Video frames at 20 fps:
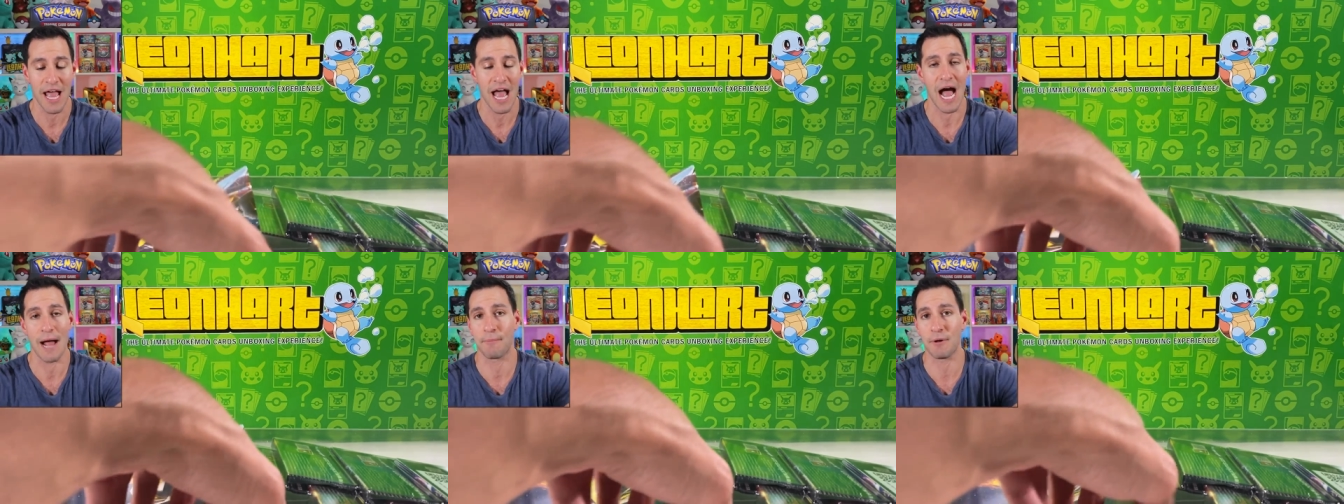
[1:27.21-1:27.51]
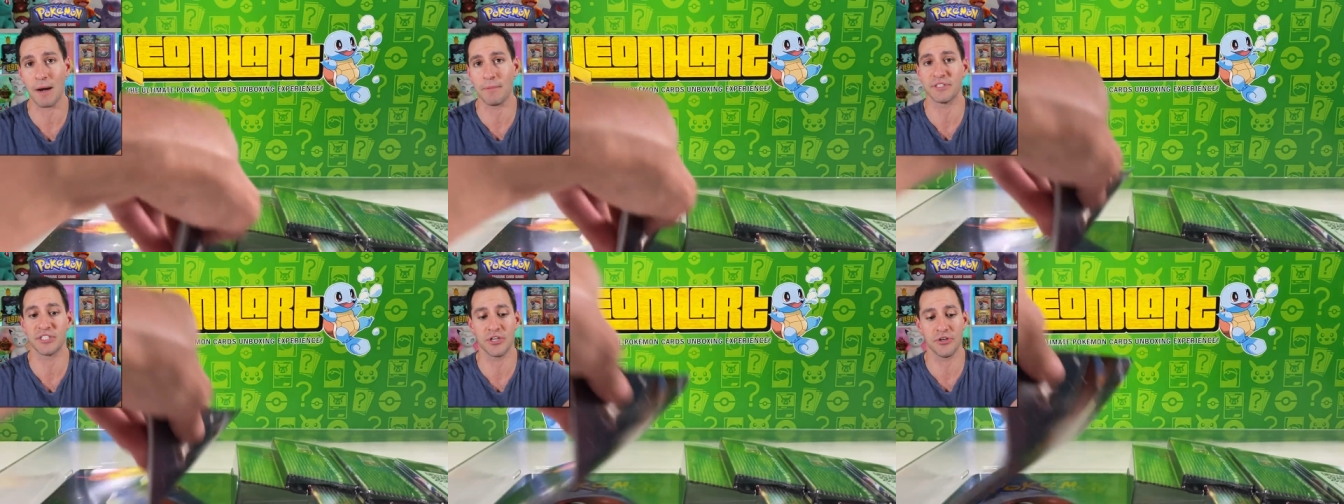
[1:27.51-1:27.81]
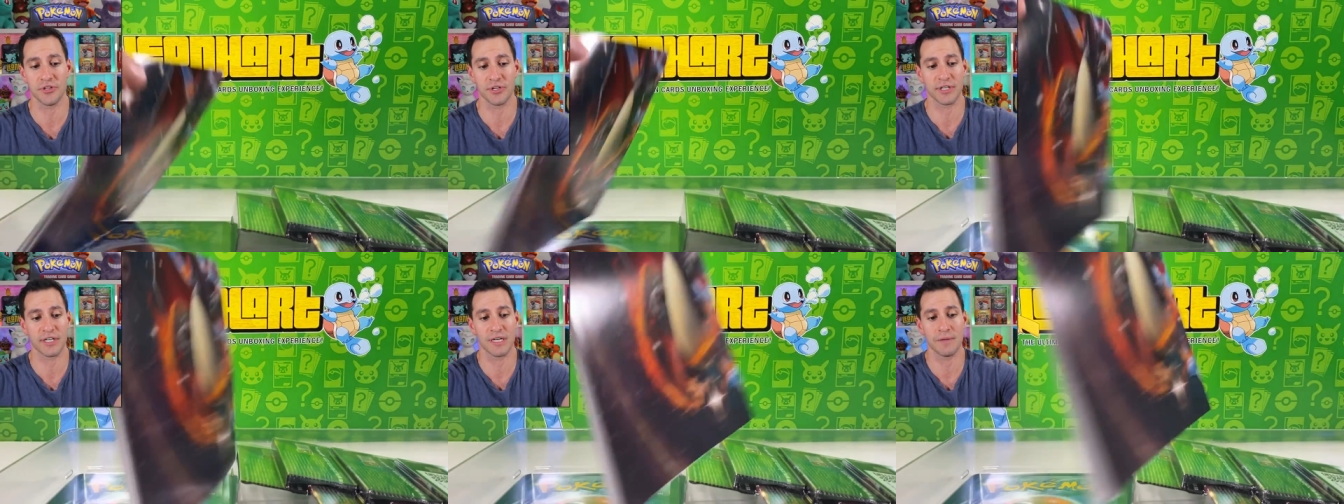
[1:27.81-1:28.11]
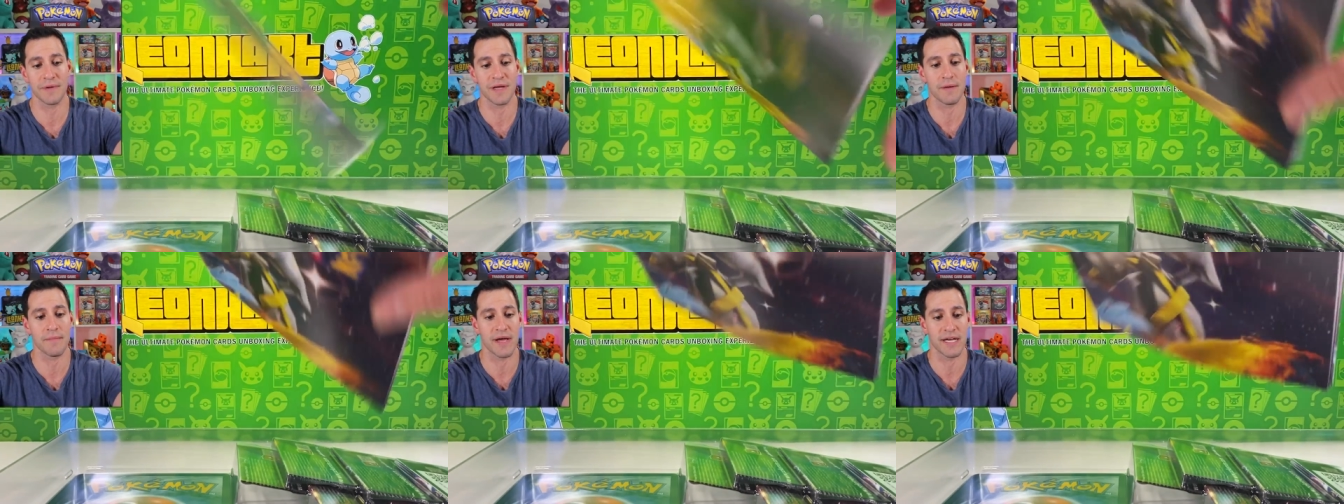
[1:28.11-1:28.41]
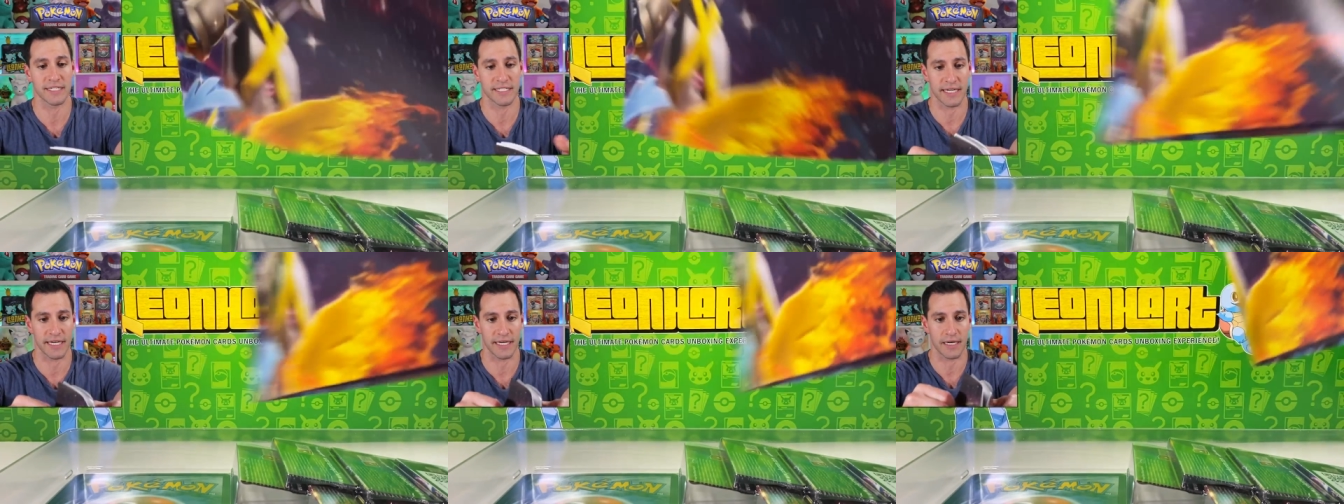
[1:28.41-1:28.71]
I promise you they're going to be
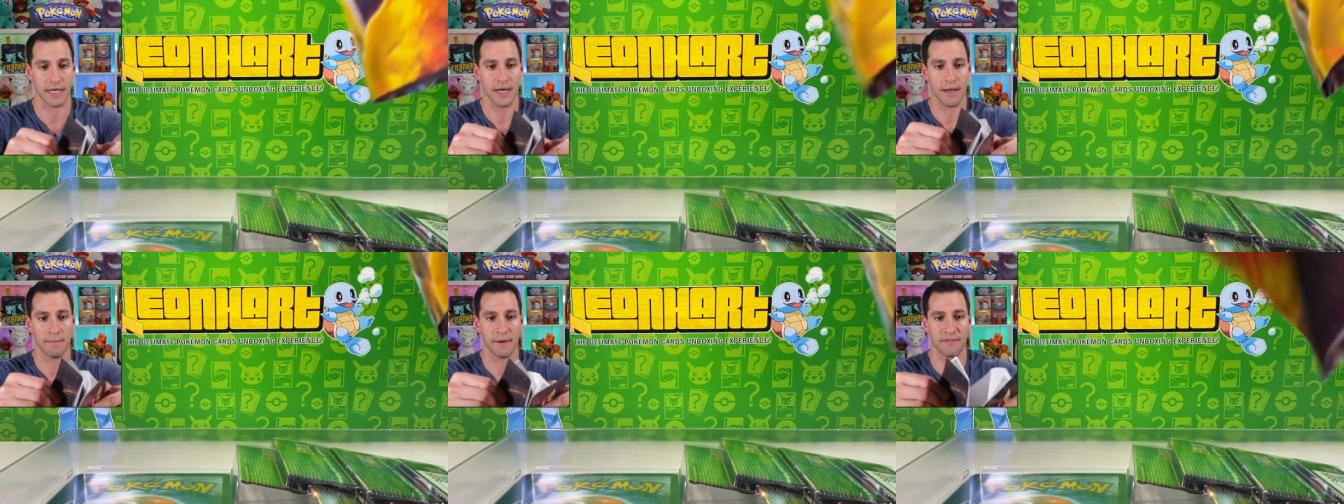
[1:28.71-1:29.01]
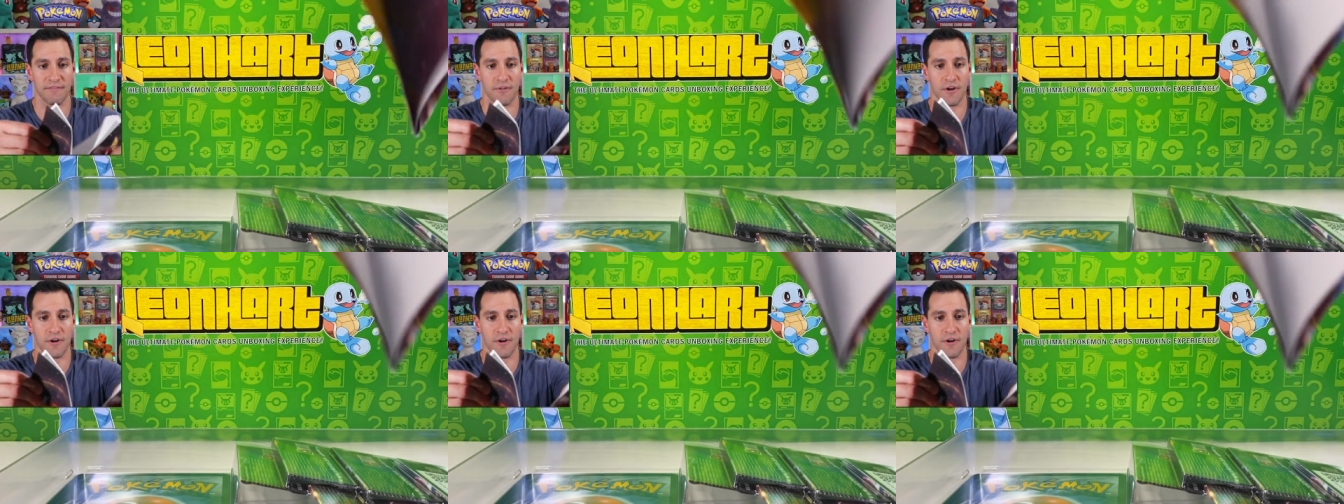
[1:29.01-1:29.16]
amazing. But